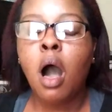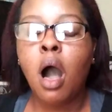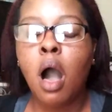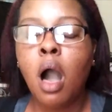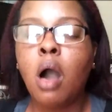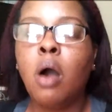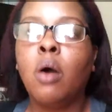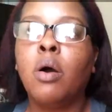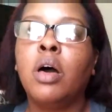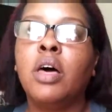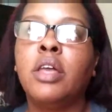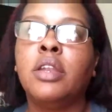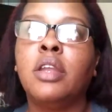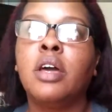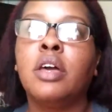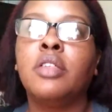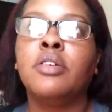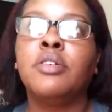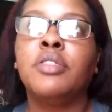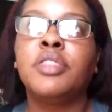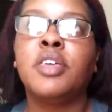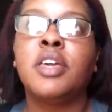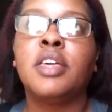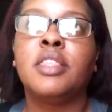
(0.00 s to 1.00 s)
Oh,
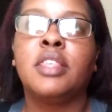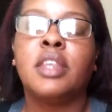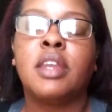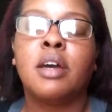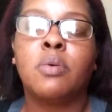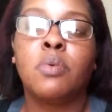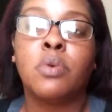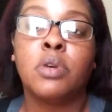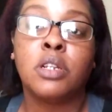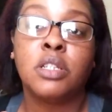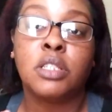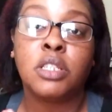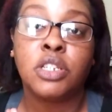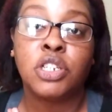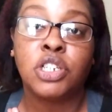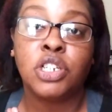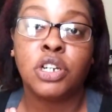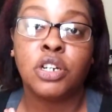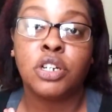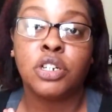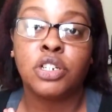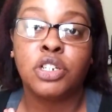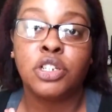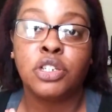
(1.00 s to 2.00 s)
another thing that I wanted to
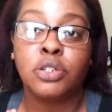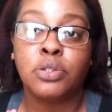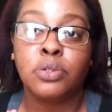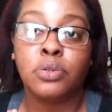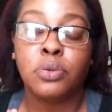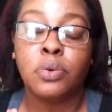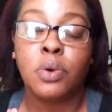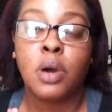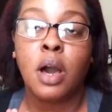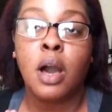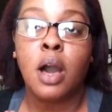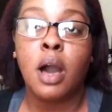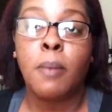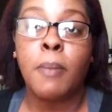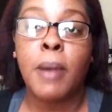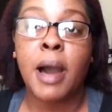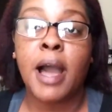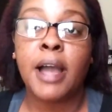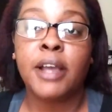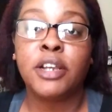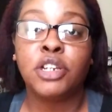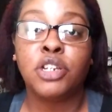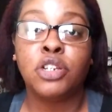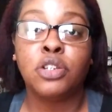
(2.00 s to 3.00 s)
share too. Um,
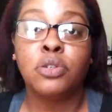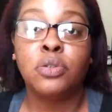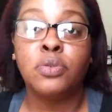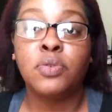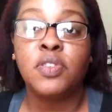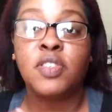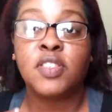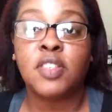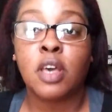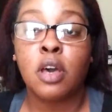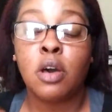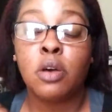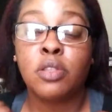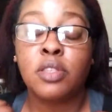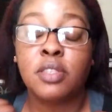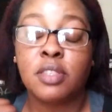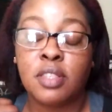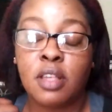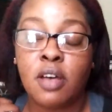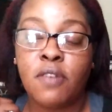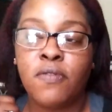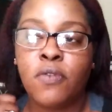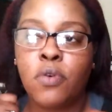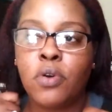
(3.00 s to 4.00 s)
I do sell
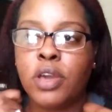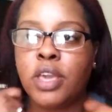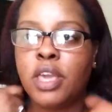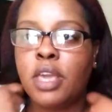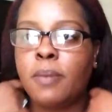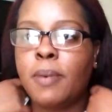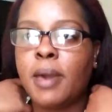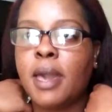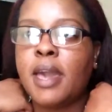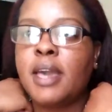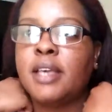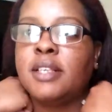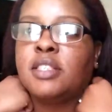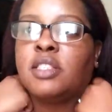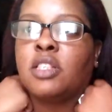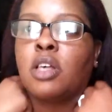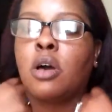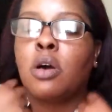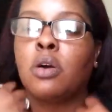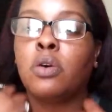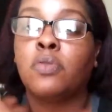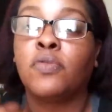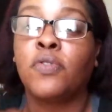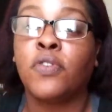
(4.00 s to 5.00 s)
stuff on eBay,
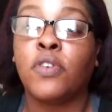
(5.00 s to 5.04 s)
so